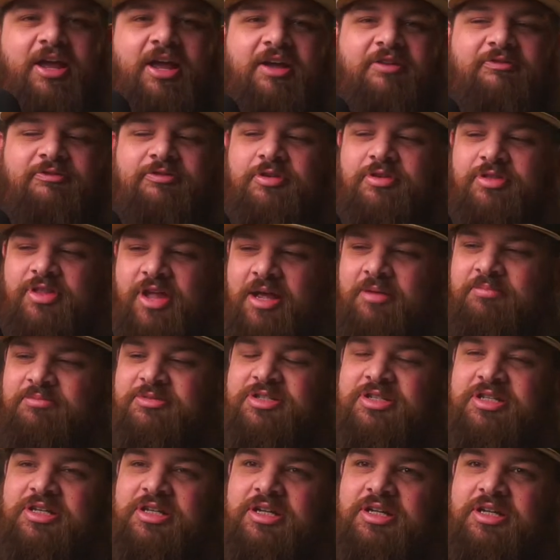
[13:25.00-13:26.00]
And for them
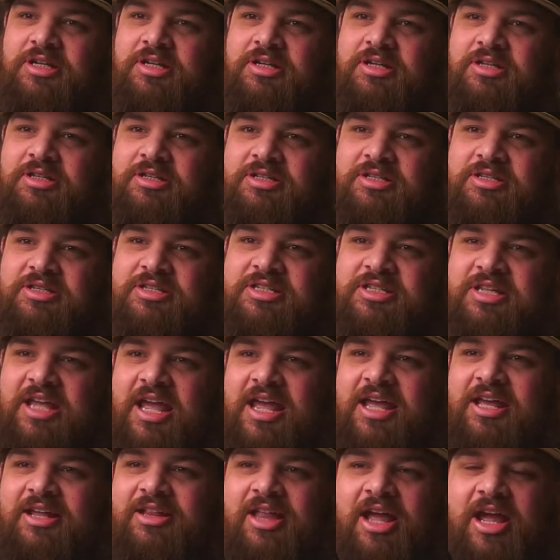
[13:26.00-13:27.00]
to
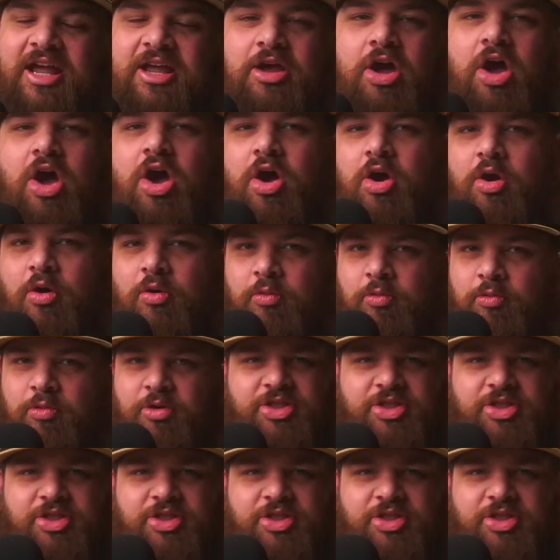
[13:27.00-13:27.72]
say like, oh,